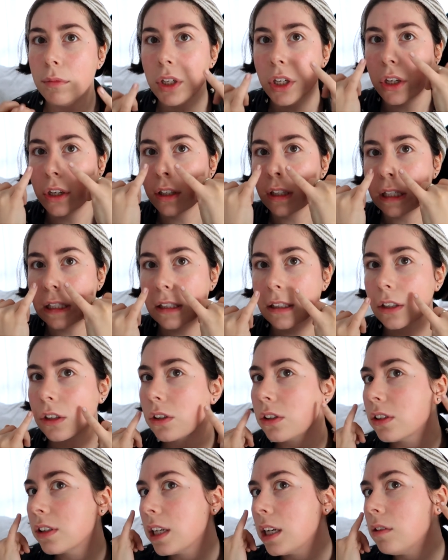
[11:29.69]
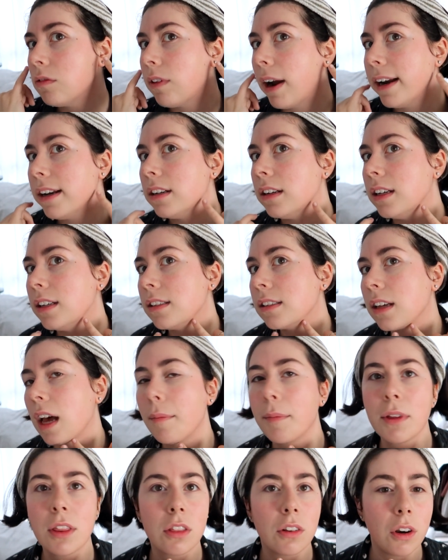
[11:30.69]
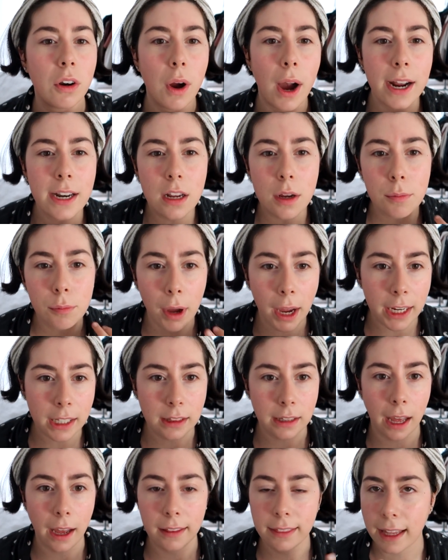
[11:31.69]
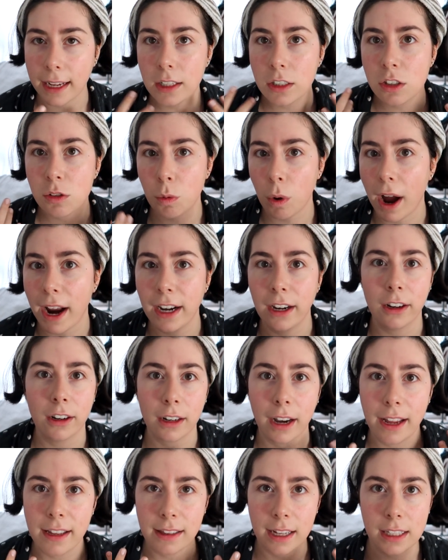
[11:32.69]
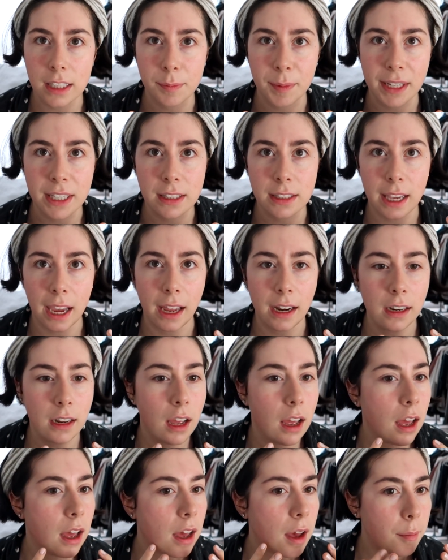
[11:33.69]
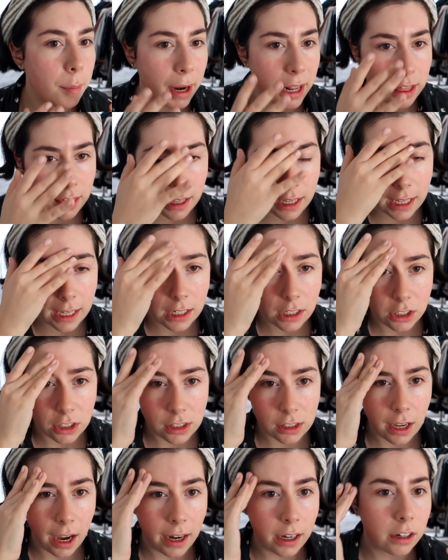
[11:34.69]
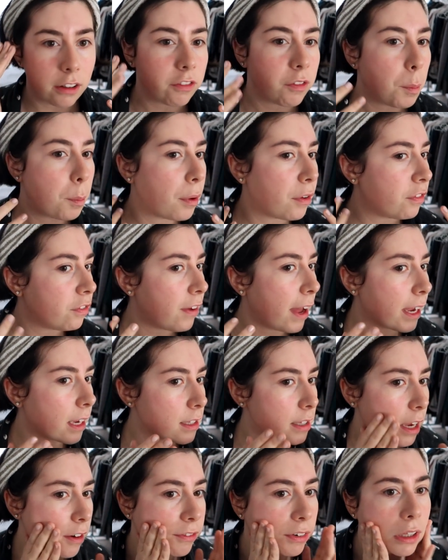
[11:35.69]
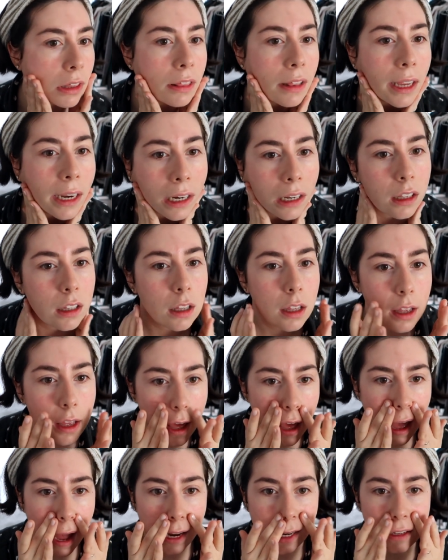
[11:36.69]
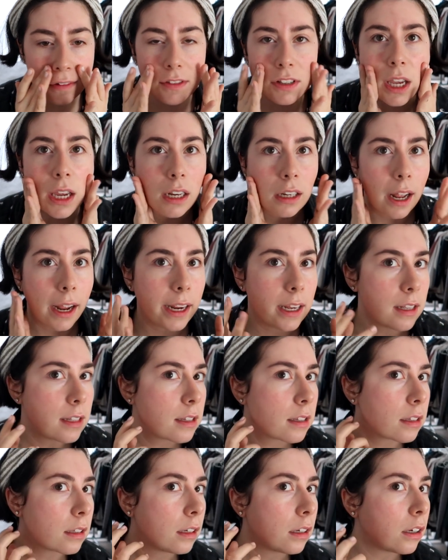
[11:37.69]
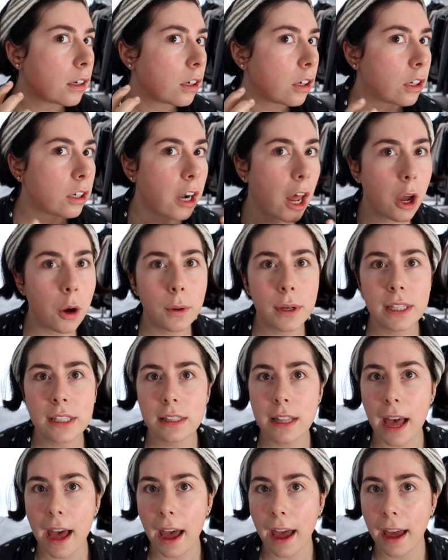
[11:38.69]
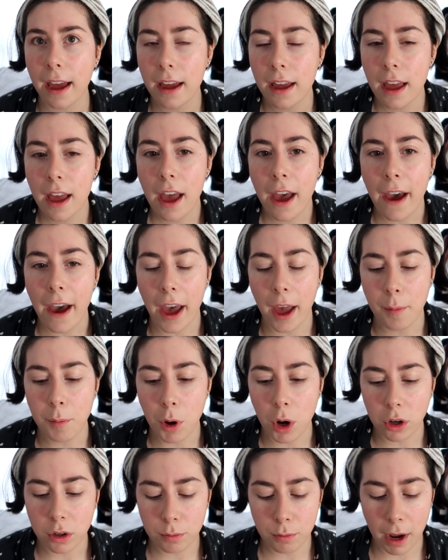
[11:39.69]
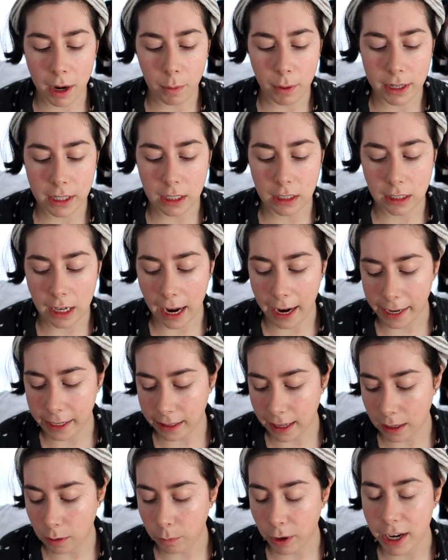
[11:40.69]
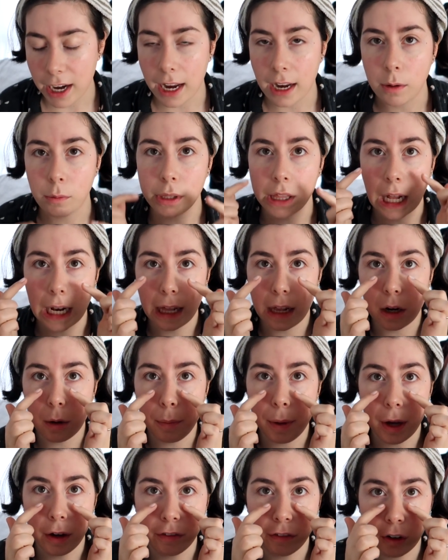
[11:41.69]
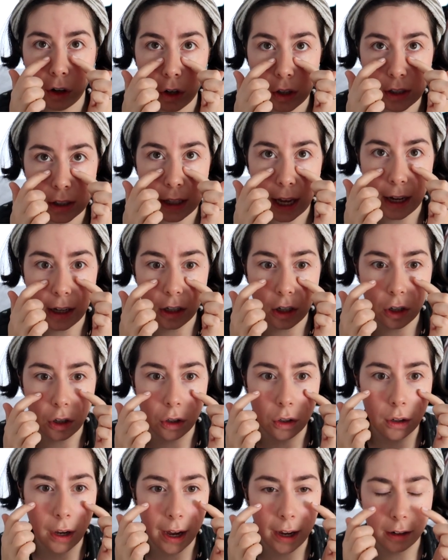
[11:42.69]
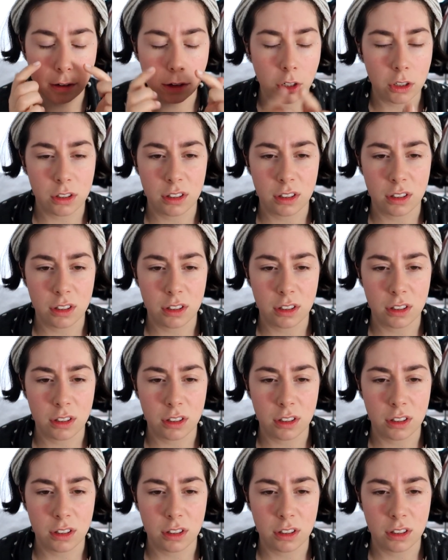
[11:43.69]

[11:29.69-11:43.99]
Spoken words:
You can still see redness coming through. I don't mind that. That's what I look like. That's my skin. But I think it just kind of perfects everything and gives it a nice glow is there. On my wedding day, I then went in with a little bit of Glossier